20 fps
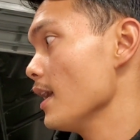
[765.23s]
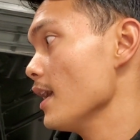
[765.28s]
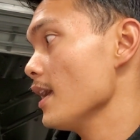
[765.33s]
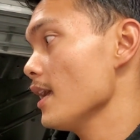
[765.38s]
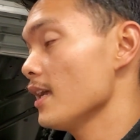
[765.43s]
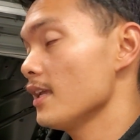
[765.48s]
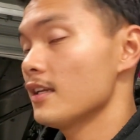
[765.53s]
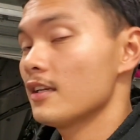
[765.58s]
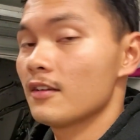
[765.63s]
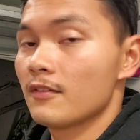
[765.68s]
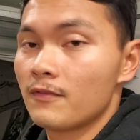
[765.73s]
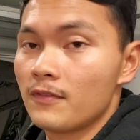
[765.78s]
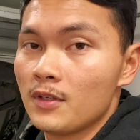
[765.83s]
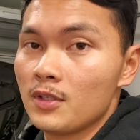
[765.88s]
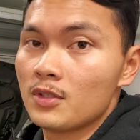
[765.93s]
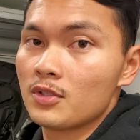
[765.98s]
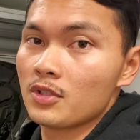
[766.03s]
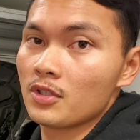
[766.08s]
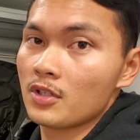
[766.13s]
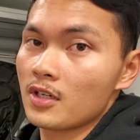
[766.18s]
And in the
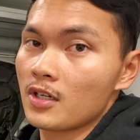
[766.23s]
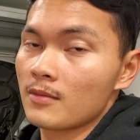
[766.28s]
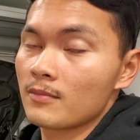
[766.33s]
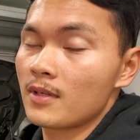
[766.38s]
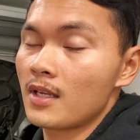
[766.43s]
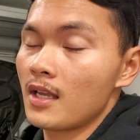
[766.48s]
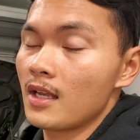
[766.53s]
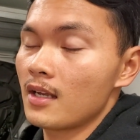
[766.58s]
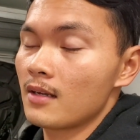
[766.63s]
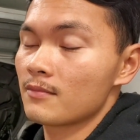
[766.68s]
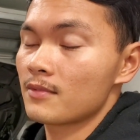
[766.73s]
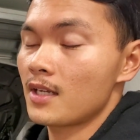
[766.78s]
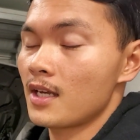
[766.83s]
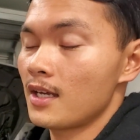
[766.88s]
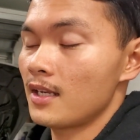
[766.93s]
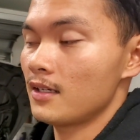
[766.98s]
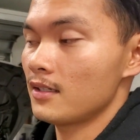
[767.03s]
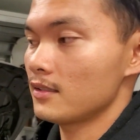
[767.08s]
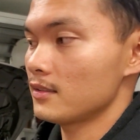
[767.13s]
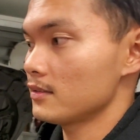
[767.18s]
future, I'm
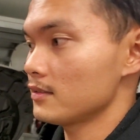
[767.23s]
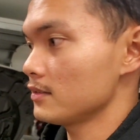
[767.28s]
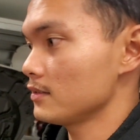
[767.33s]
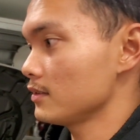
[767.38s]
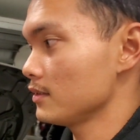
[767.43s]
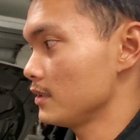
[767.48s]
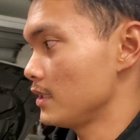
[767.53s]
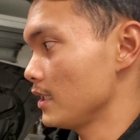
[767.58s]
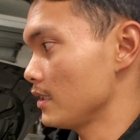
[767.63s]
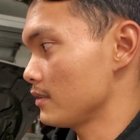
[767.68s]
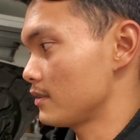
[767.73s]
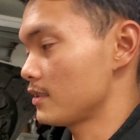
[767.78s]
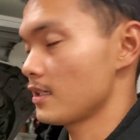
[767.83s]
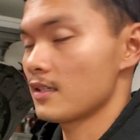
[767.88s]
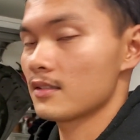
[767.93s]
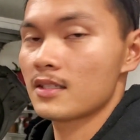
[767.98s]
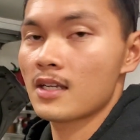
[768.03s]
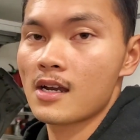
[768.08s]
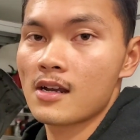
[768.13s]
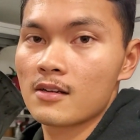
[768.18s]
kind of getting sick
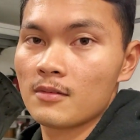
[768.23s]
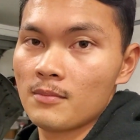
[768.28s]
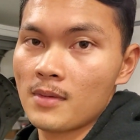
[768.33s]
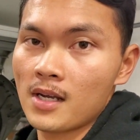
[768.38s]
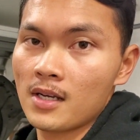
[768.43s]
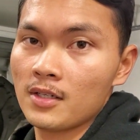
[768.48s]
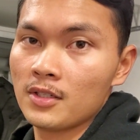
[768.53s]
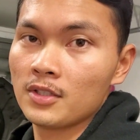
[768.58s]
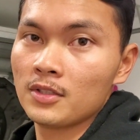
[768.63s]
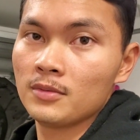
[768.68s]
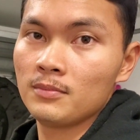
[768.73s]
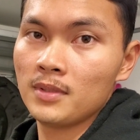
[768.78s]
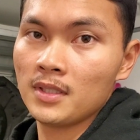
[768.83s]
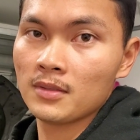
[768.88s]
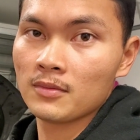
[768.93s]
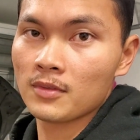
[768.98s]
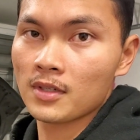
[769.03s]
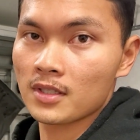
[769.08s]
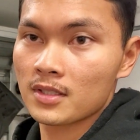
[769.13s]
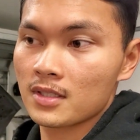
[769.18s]
and tired of my hood being
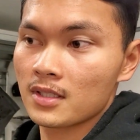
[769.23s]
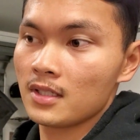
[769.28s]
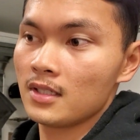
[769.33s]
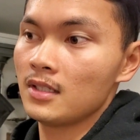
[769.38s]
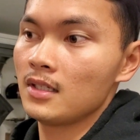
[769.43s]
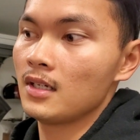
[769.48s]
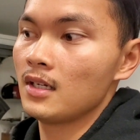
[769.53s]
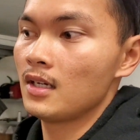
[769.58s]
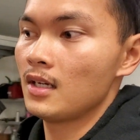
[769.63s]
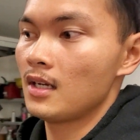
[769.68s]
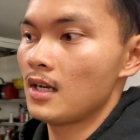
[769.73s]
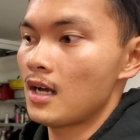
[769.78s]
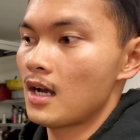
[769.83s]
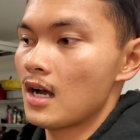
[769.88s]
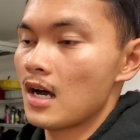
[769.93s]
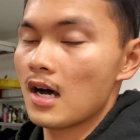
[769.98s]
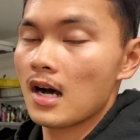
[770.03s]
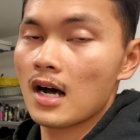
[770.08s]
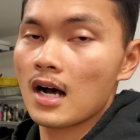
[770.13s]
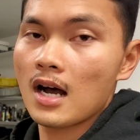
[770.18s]
rusted.
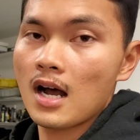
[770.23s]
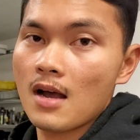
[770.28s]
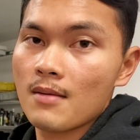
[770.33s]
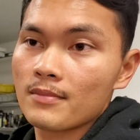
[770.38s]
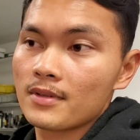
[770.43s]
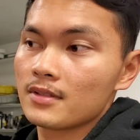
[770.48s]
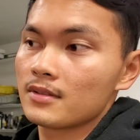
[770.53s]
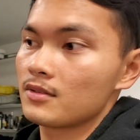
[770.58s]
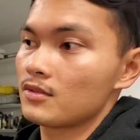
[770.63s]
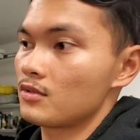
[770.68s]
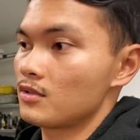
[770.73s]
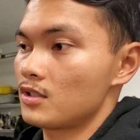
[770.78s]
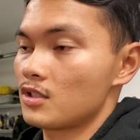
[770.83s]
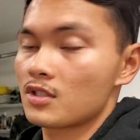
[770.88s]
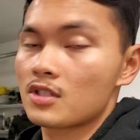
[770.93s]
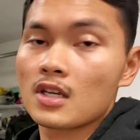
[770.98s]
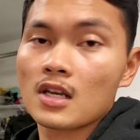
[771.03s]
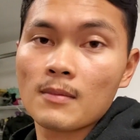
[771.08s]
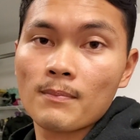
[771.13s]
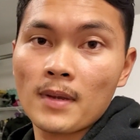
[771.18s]
I'm just
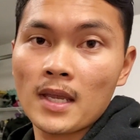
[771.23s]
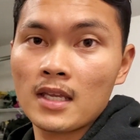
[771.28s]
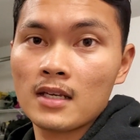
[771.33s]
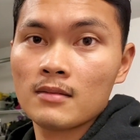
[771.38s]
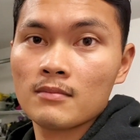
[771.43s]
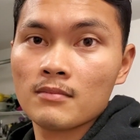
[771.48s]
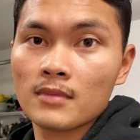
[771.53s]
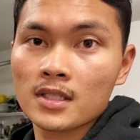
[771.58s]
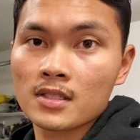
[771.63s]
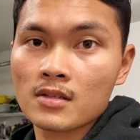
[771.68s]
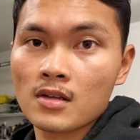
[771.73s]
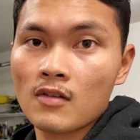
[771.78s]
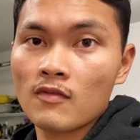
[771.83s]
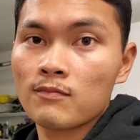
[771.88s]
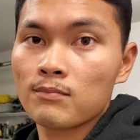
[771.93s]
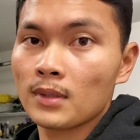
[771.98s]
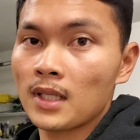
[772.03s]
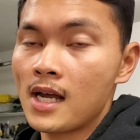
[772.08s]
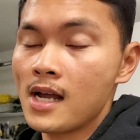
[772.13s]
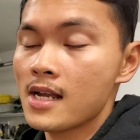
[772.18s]
gonna paint it myself
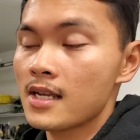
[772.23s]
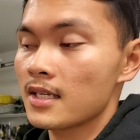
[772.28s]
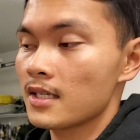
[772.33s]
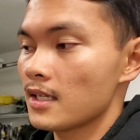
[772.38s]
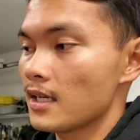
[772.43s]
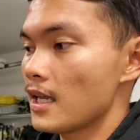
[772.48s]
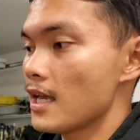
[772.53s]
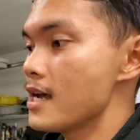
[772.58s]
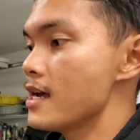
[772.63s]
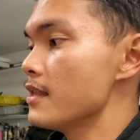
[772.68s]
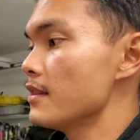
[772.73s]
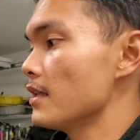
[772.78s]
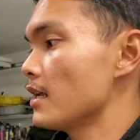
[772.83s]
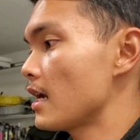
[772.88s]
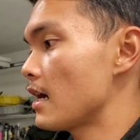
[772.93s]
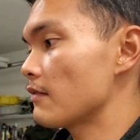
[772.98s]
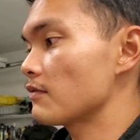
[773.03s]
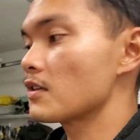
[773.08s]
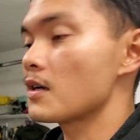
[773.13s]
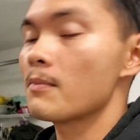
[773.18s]
black, and then
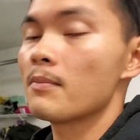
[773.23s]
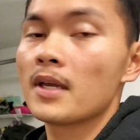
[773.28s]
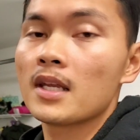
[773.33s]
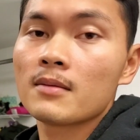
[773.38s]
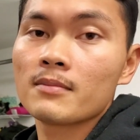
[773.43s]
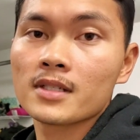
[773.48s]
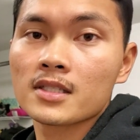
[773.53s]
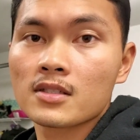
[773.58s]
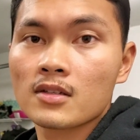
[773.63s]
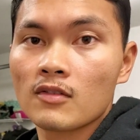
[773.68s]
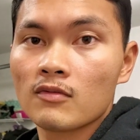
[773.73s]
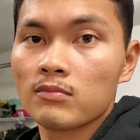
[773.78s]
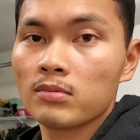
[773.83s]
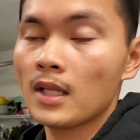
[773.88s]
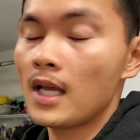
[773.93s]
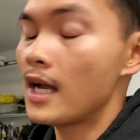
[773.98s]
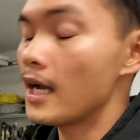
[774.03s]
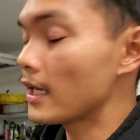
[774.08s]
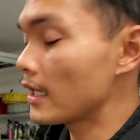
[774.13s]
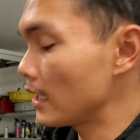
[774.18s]
after I paint it myself
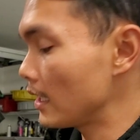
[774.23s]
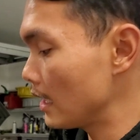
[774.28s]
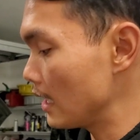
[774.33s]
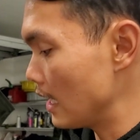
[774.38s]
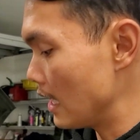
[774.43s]
black,